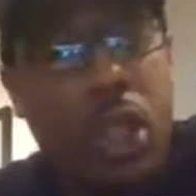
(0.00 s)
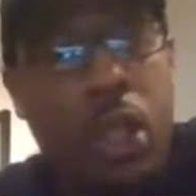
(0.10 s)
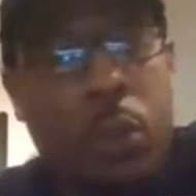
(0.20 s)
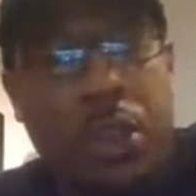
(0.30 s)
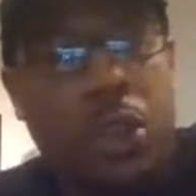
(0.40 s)

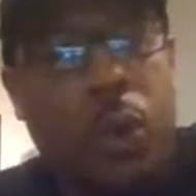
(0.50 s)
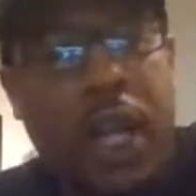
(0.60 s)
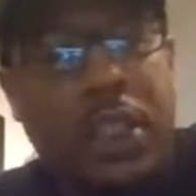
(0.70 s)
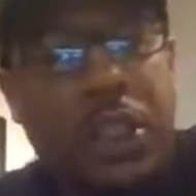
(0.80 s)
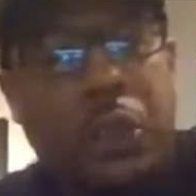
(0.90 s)
which is
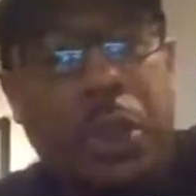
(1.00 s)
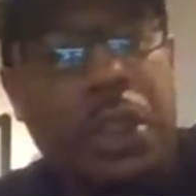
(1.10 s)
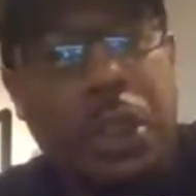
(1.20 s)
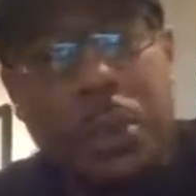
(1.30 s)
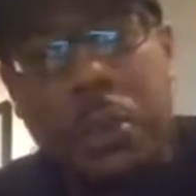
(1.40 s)
why she
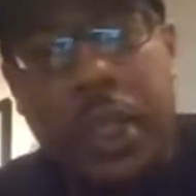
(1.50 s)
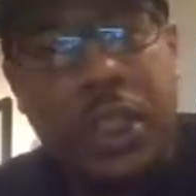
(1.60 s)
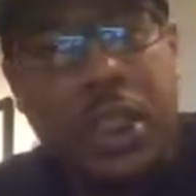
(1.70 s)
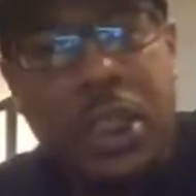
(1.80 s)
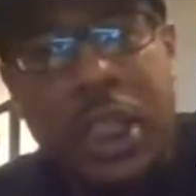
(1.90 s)
treats them the
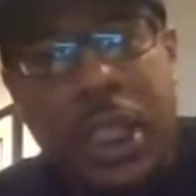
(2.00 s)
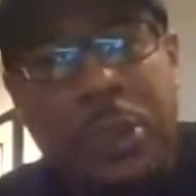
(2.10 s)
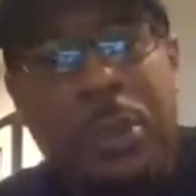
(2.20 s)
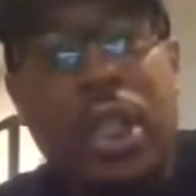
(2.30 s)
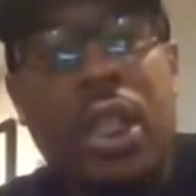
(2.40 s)
way she
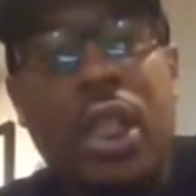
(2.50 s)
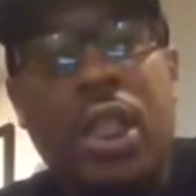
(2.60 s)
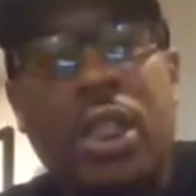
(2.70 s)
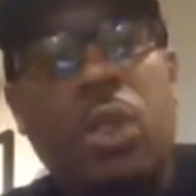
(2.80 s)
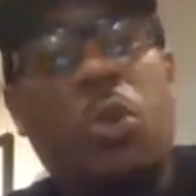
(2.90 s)
does, but
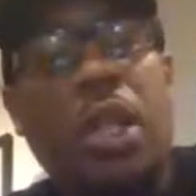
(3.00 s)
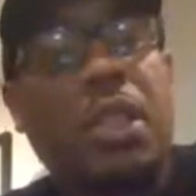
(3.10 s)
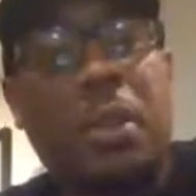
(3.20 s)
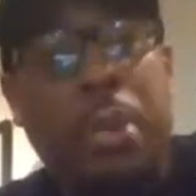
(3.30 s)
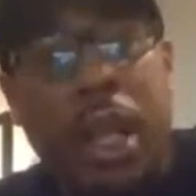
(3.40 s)
she wants
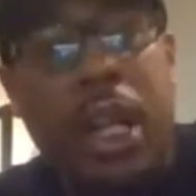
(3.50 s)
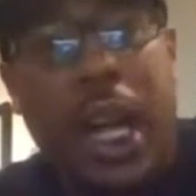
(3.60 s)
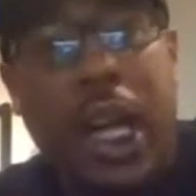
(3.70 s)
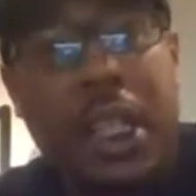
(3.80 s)
the blood